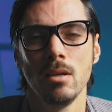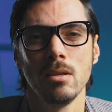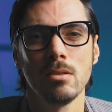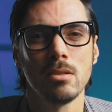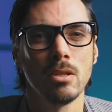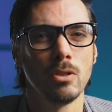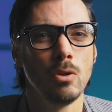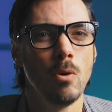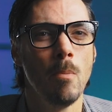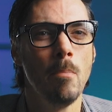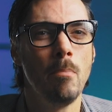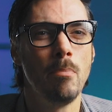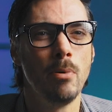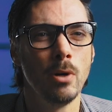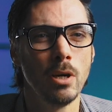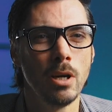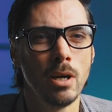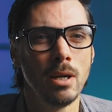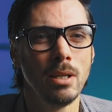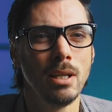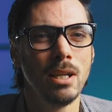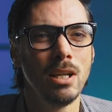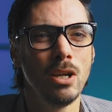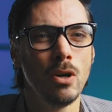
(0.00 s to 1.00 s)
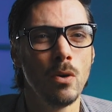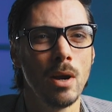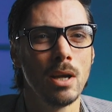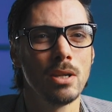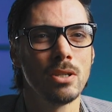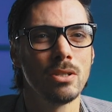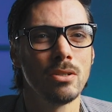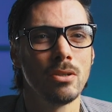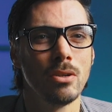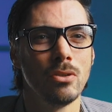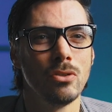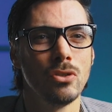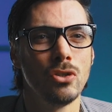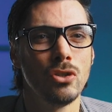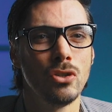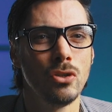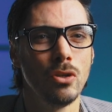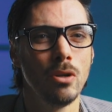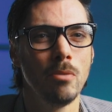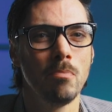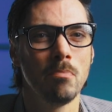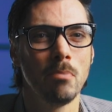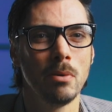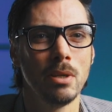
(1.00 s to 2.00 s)
So your burning question
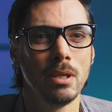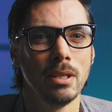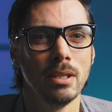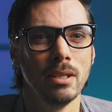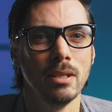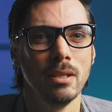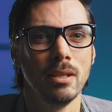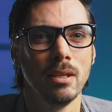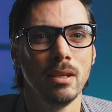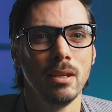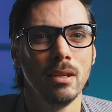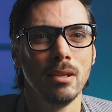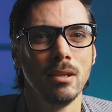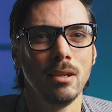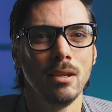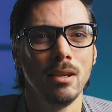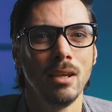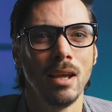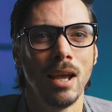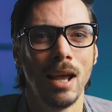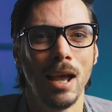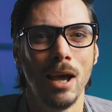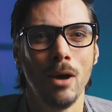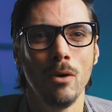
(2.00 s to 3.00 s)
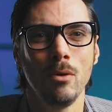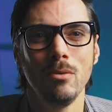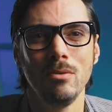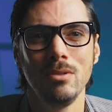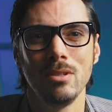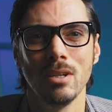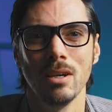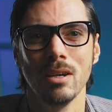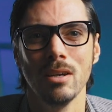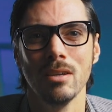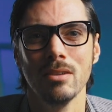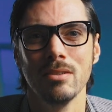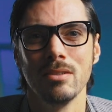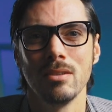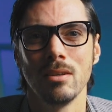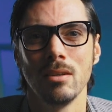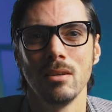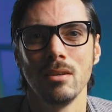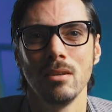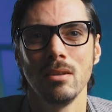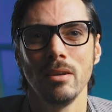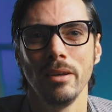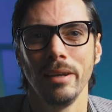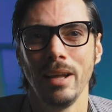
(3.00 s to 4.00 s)
should be, how does
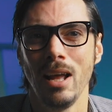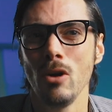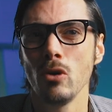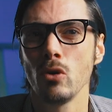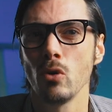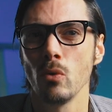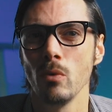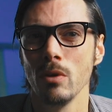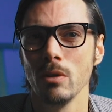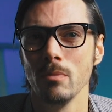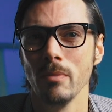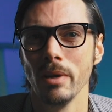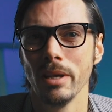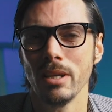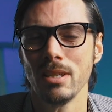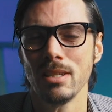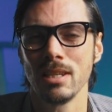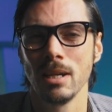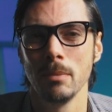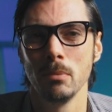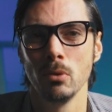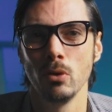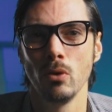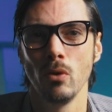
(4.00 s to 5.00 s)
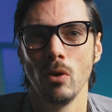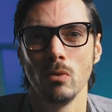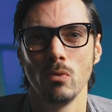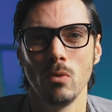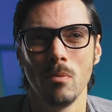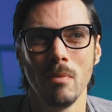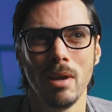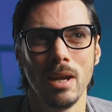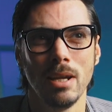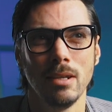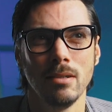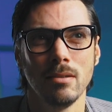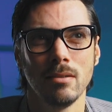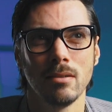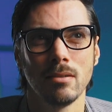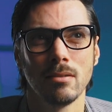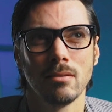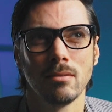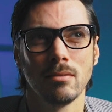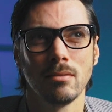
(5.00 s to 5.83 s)
an algorithmic stablecoin remain,